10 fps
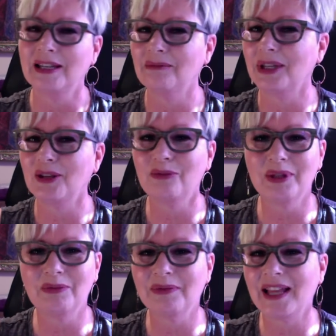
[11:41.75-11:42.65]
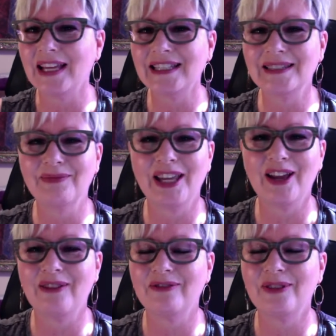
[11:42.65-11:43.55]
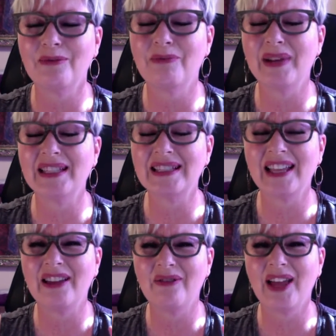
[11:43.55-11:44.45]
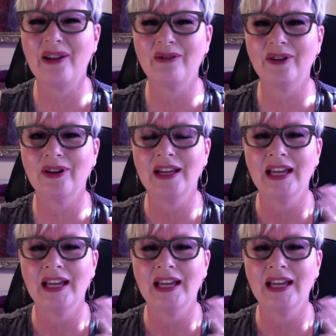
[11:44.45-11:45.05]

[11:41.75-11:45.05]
May you be blessed. May you have the best life ever.